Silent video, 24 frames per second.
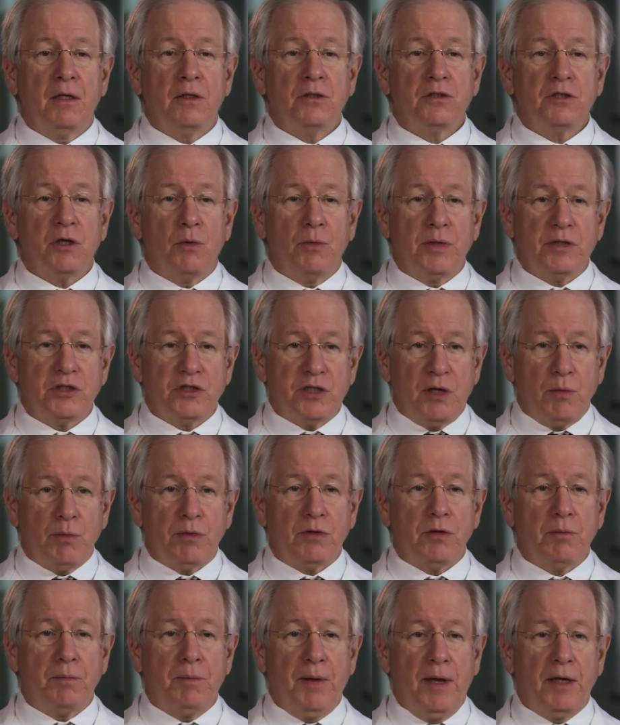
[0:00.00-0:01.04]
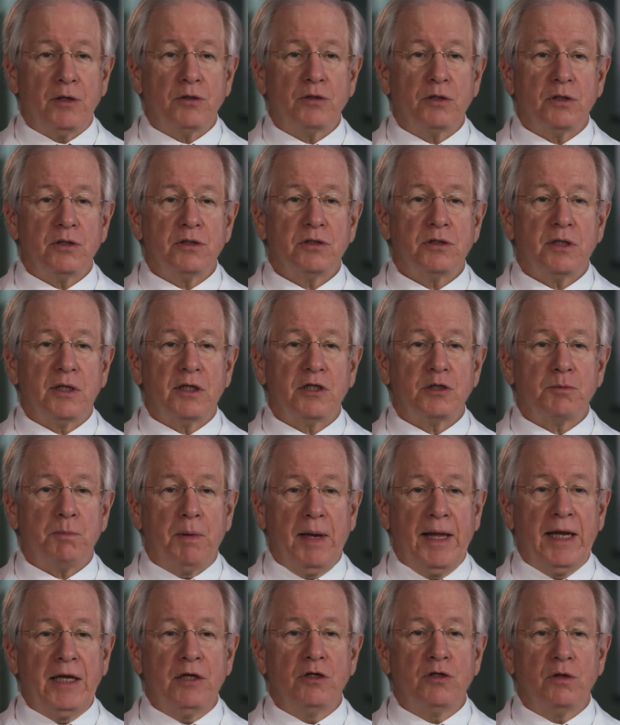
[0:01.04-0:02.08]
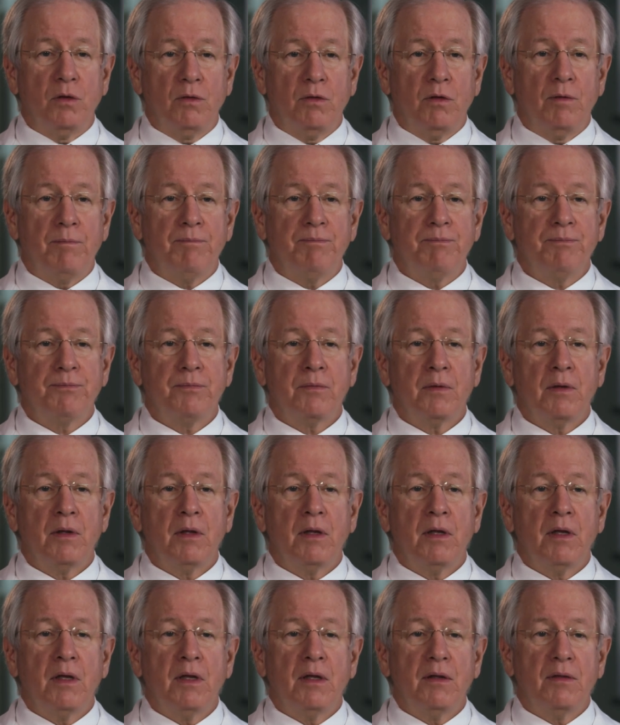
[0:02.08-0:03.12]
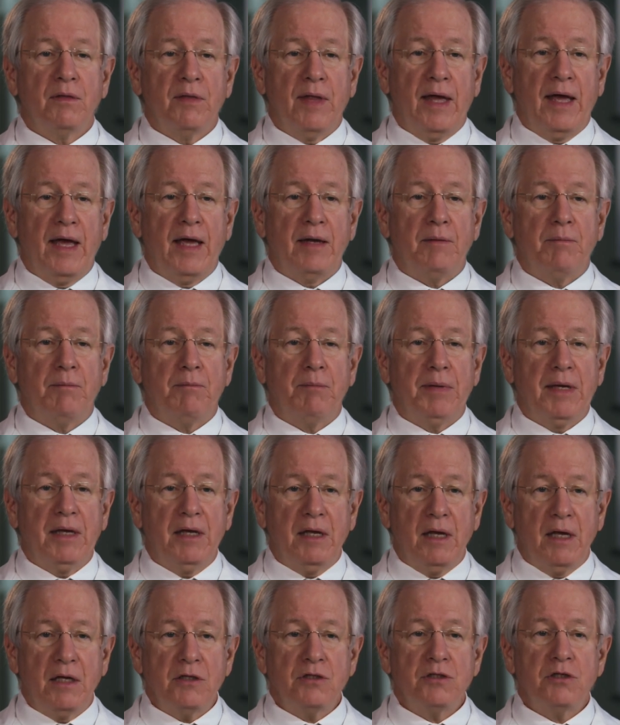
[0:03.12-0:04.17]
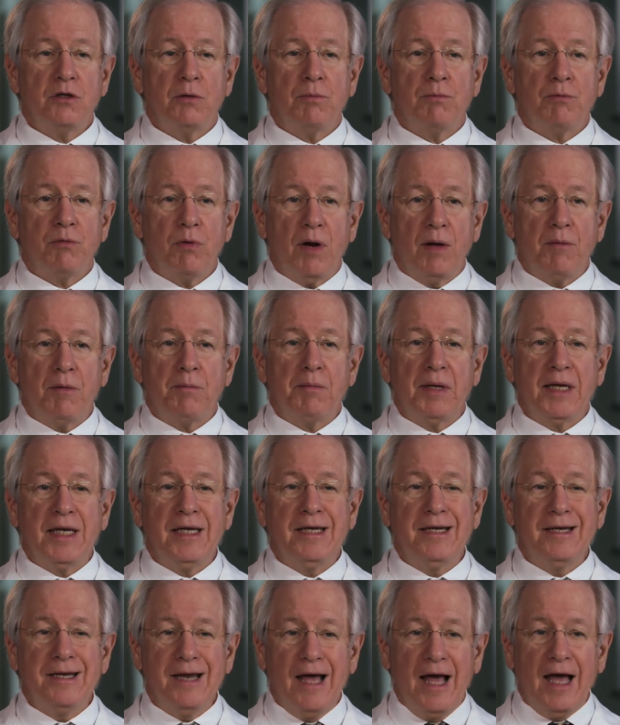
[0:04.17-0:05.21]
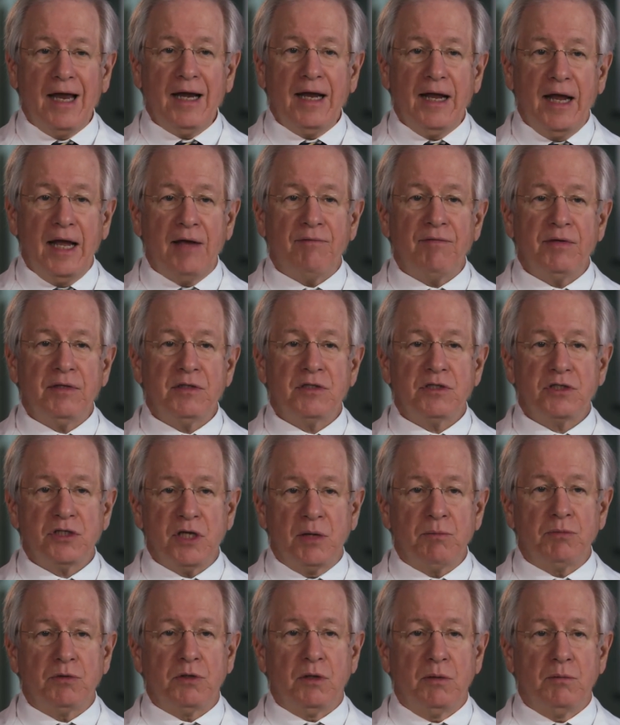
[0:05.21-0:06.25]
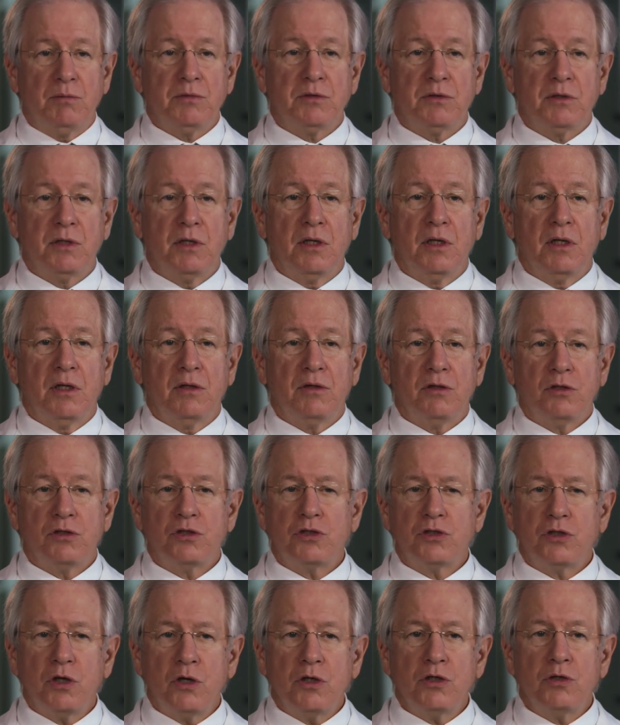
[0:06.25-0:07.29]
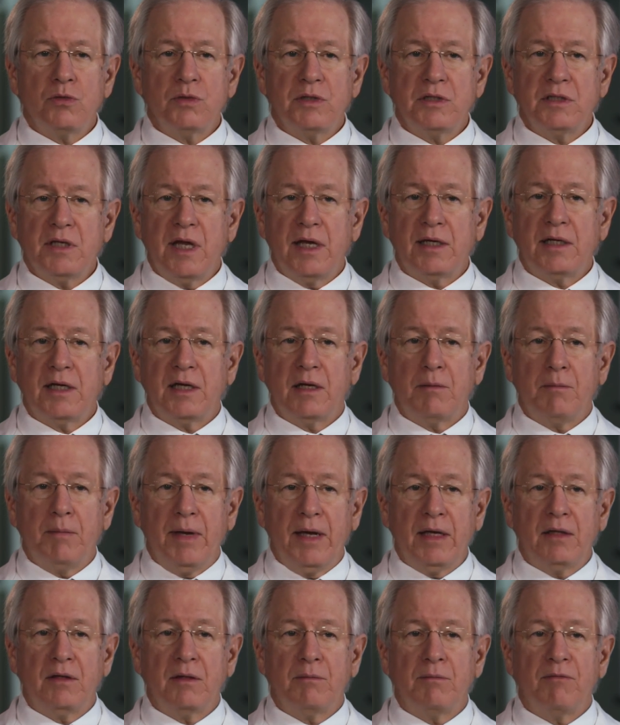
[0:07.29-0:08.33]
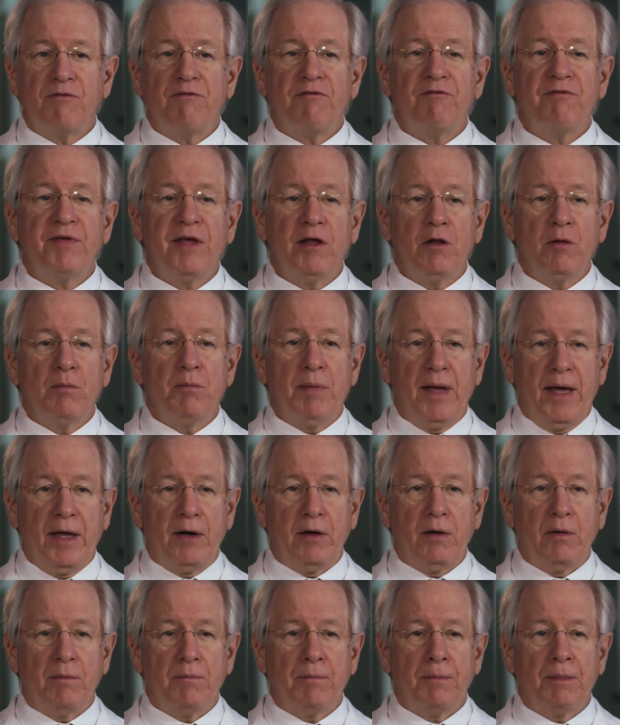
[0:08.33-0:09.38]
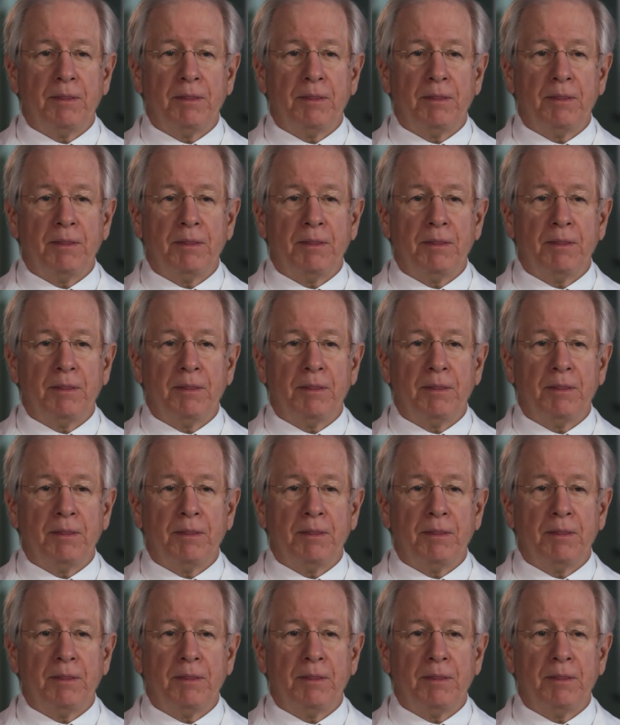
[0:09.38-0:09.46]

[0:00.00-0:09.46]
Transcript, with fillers: So we sit with the patients and explain to them that because they're probably not having symptoms, the surgery is not going to make them feel better.